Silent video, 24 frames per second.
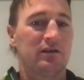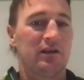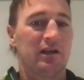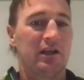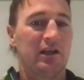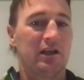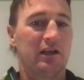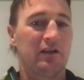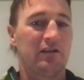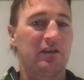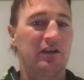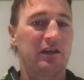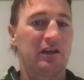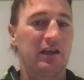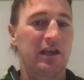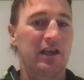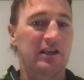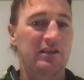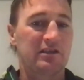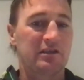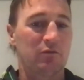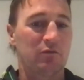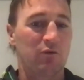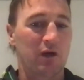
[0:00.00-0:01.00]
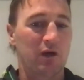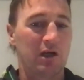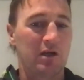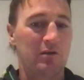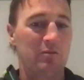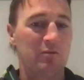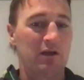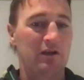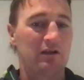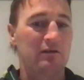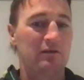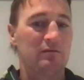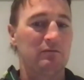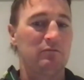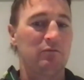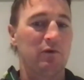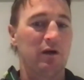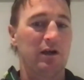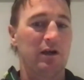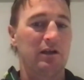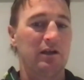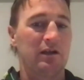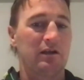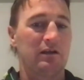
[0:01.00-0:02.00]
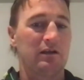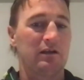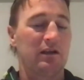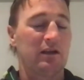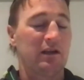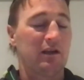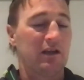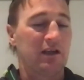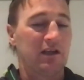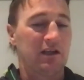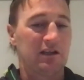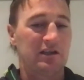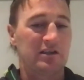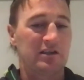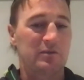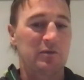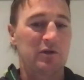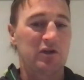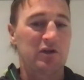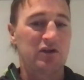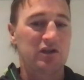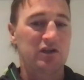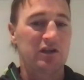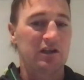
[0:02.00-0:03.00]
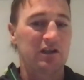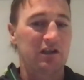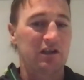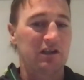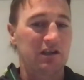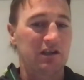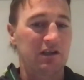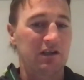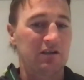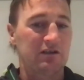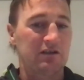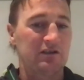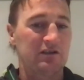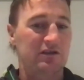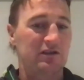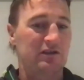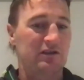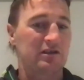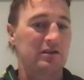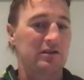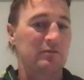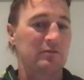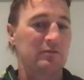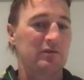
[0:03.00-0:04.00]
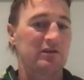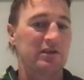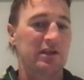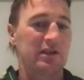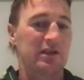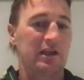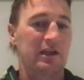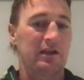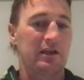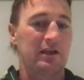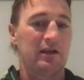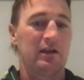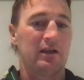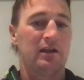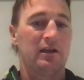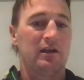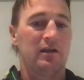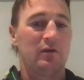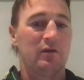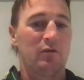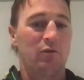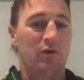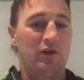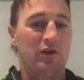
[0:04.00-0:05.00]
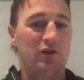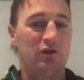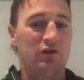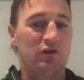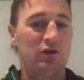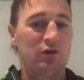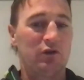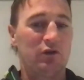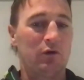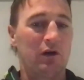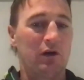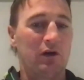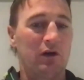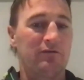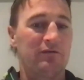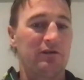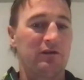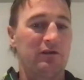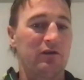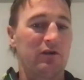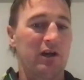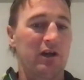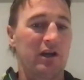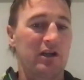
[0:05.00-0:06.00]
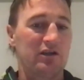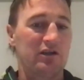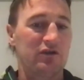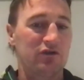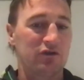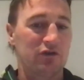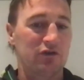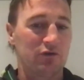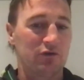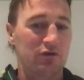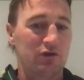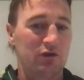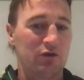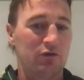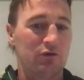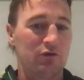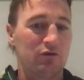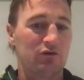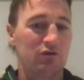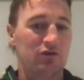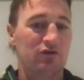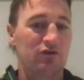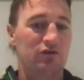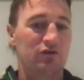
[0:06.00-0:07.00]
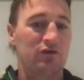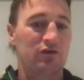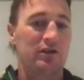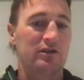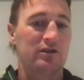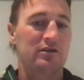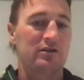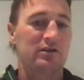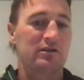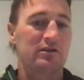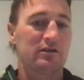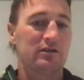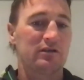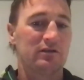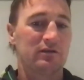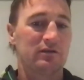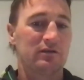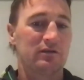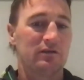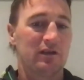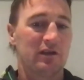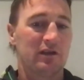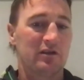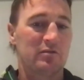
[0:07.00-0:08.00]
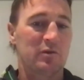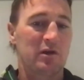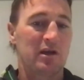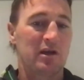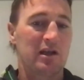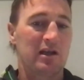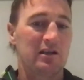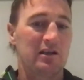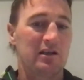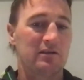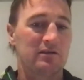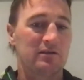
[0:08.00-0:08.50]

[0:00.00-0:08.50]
And I think that's a really big one, and especially in the dairy system, is that when you do overgraze, you do stress those plants.